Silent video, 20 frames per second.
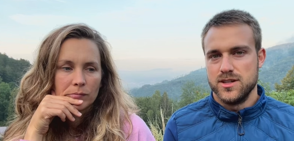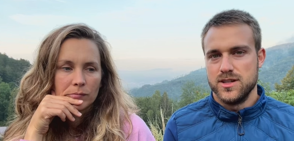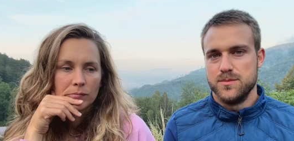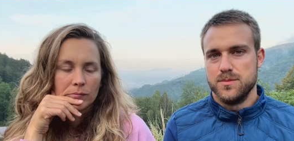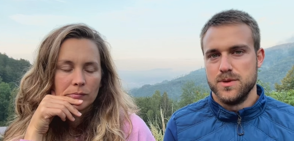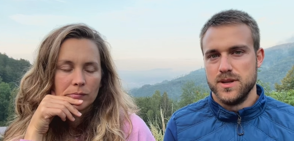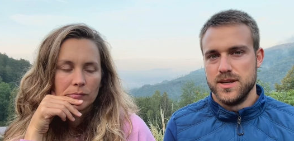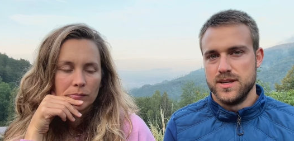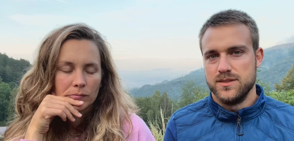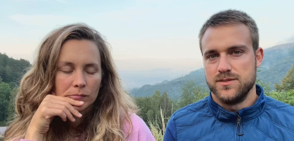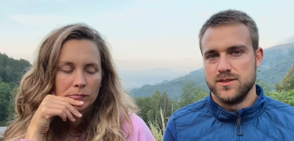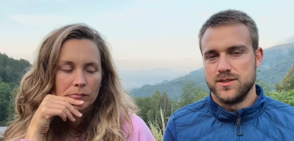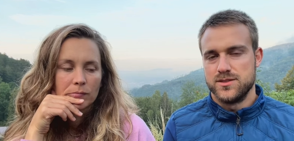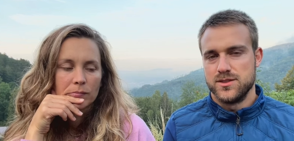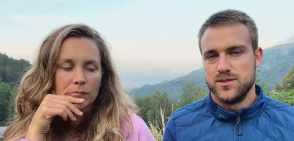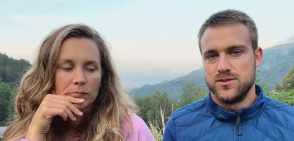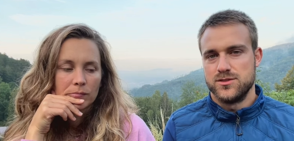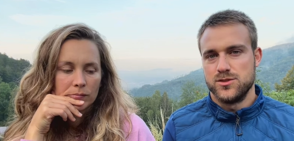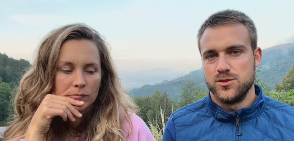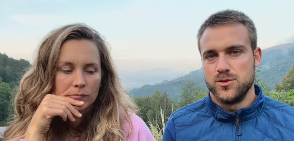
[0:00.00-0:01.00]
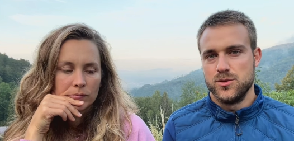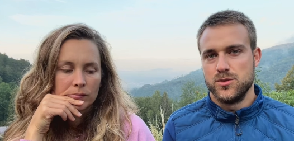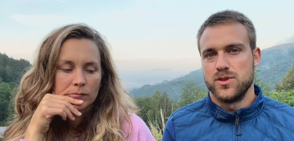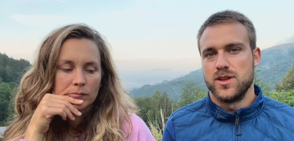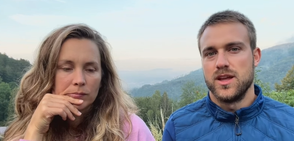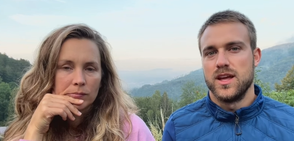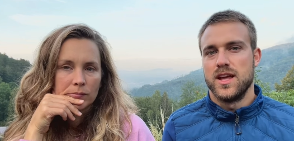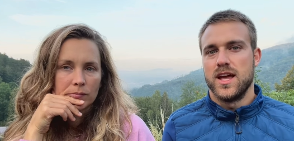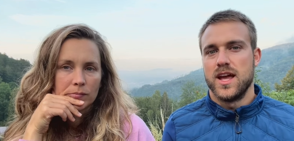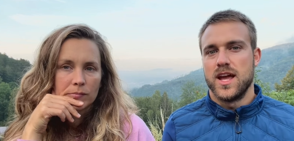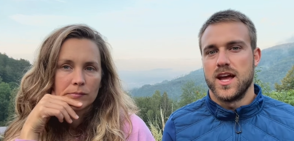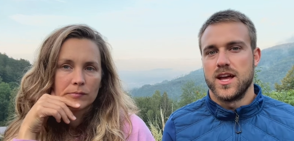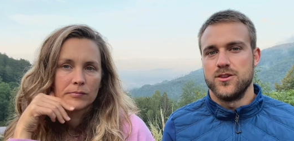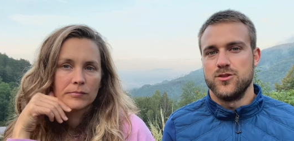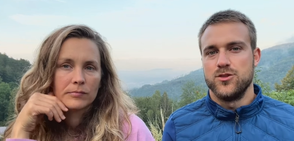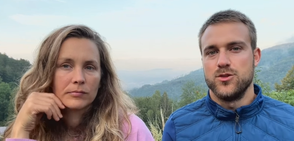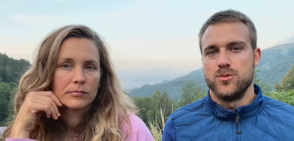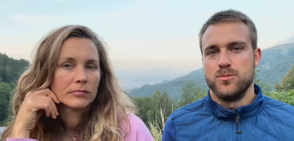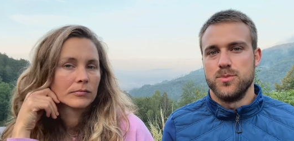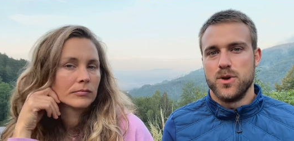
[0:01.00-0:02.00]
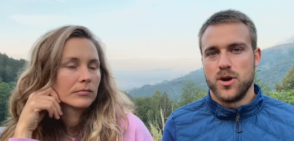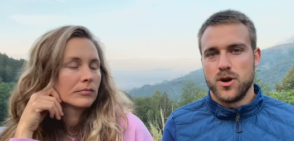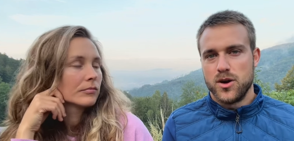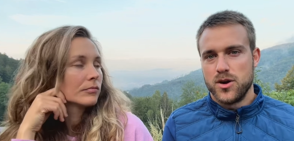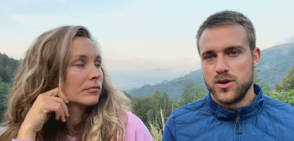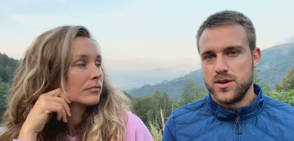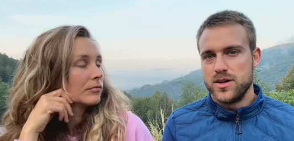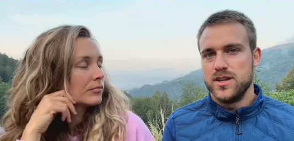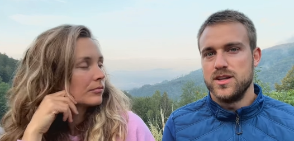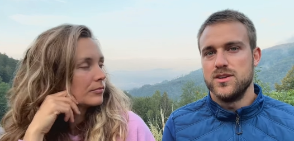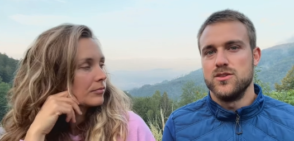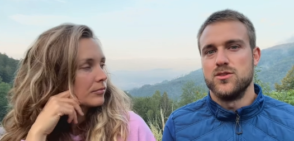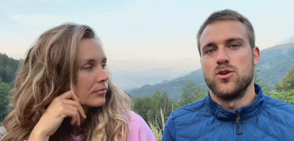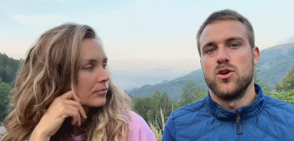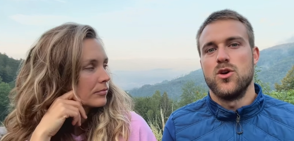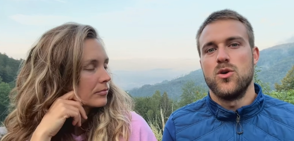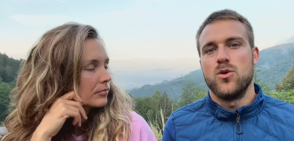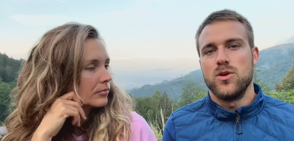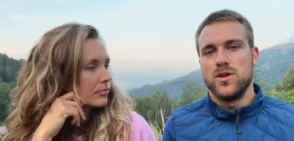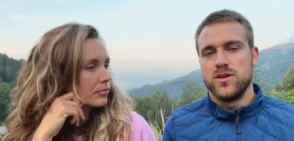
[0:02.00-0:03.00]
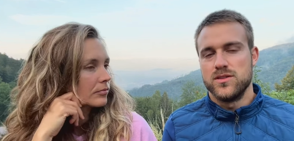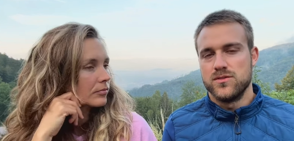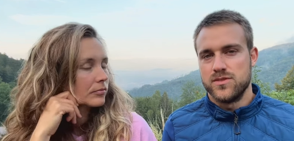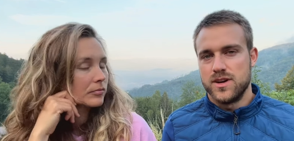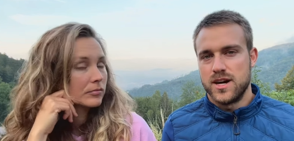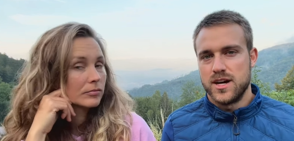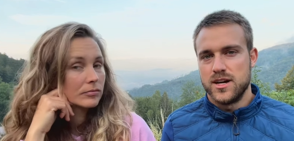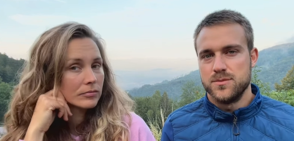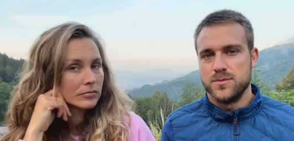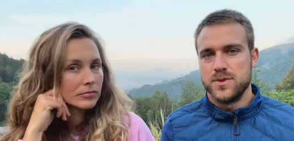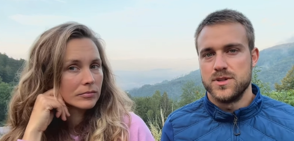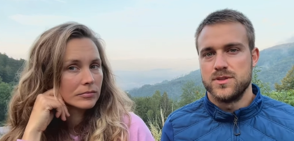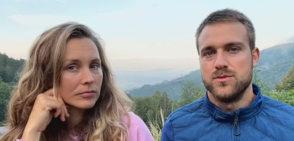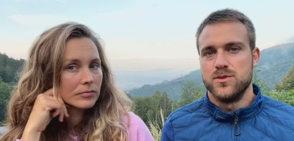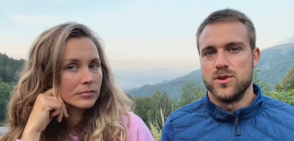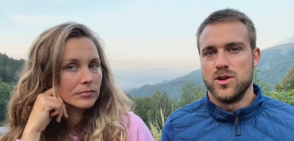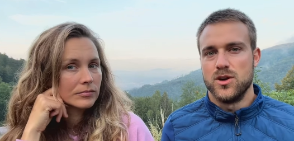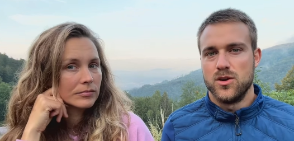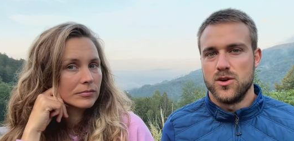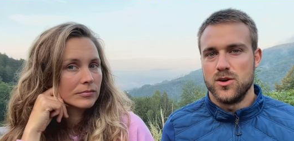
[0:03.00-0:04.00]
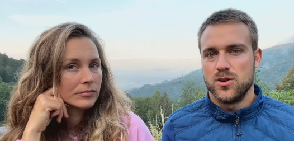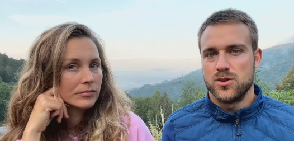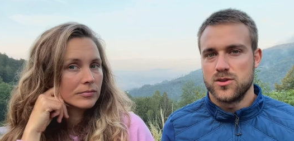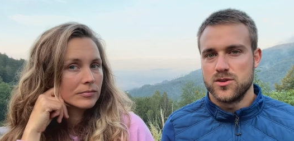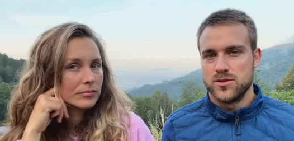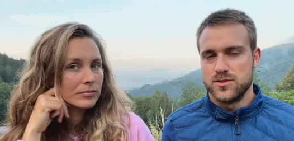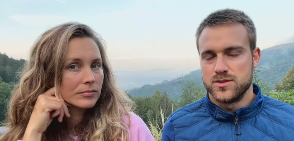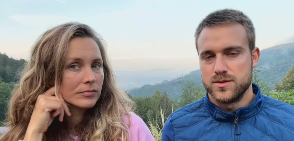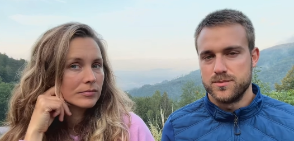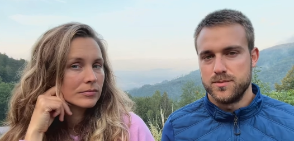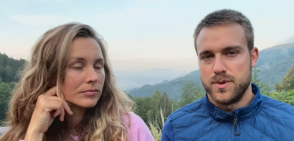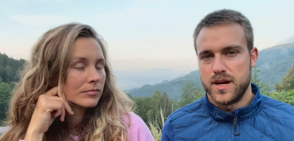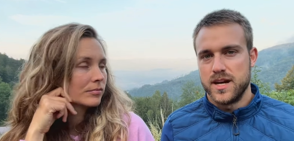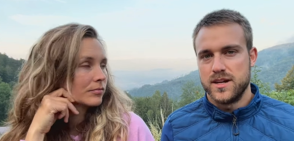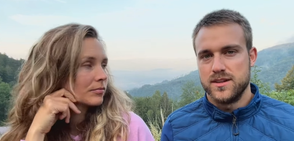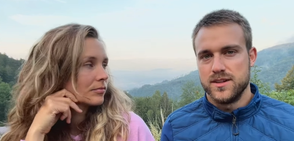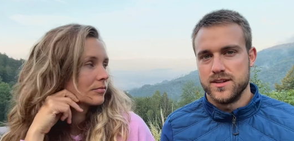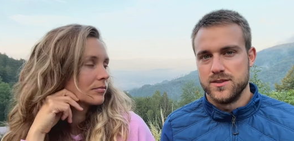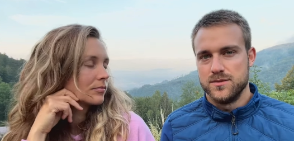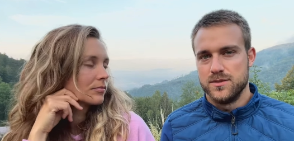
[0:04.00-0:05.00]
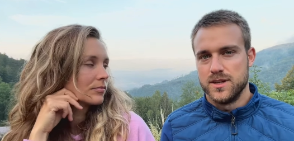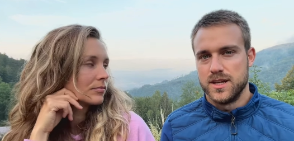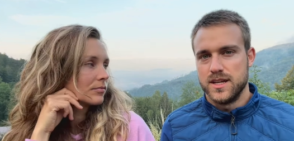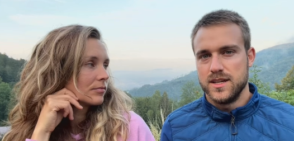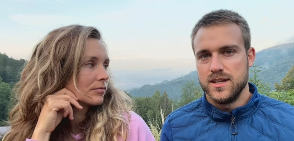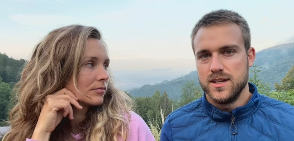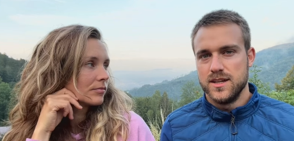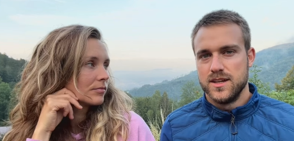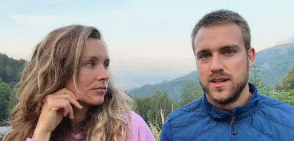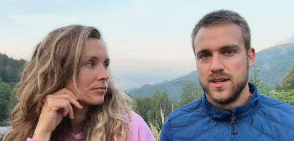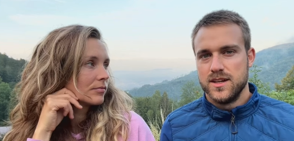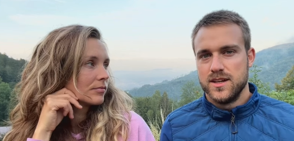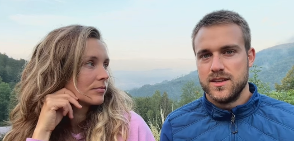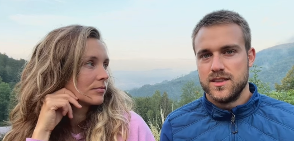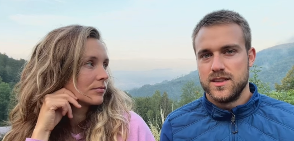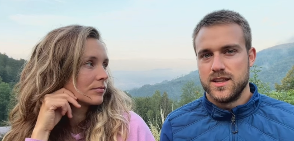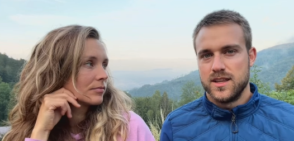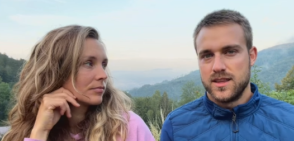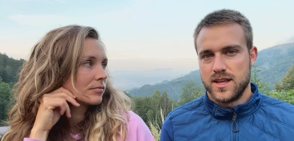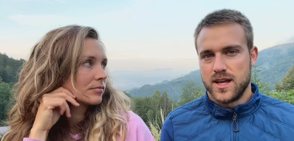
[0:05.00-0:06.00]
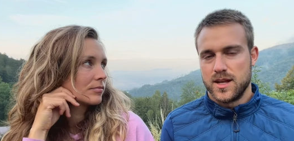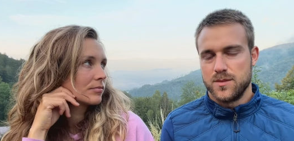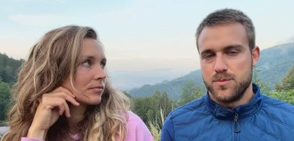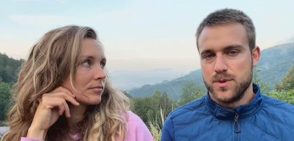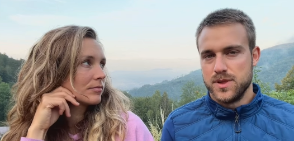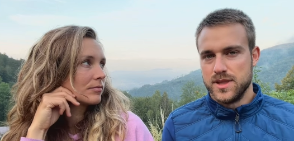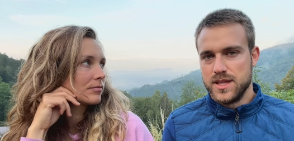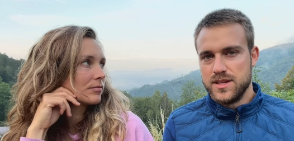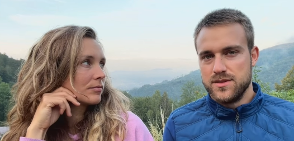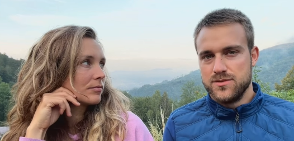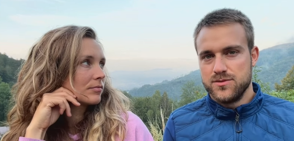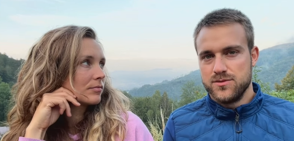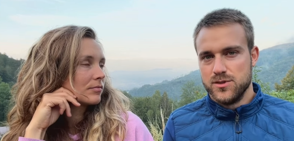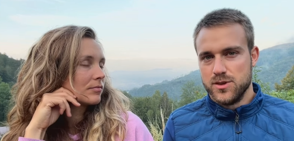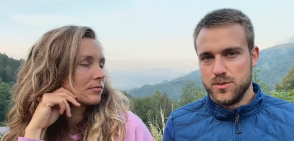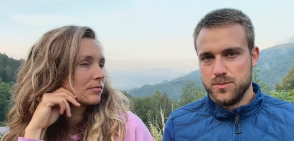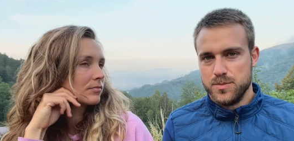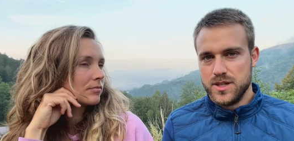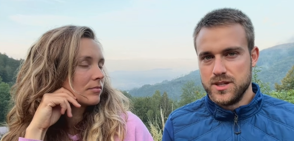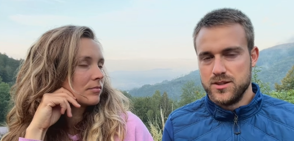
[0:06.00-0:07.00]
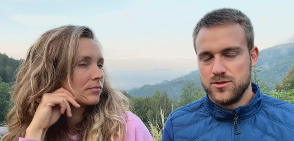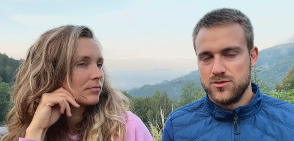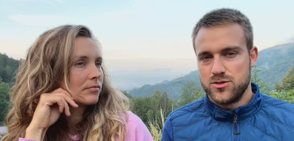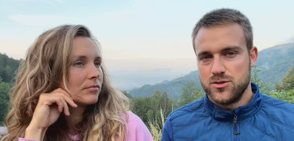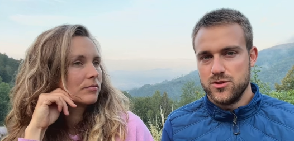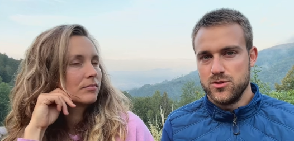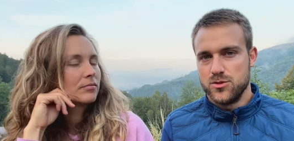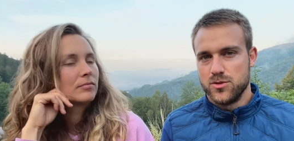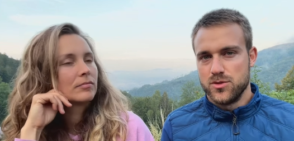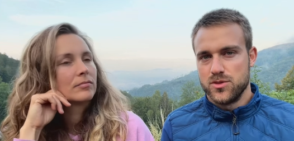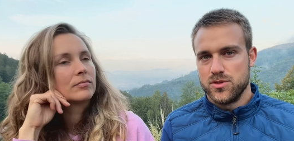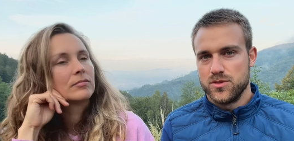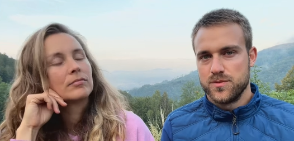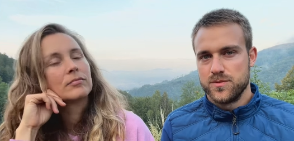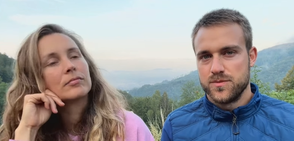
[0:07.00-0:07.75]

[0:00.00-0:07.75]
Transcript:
Speaker 1: believe it's the truth. And your body, your whole environment will all conspire in a way that that belief will be the truth.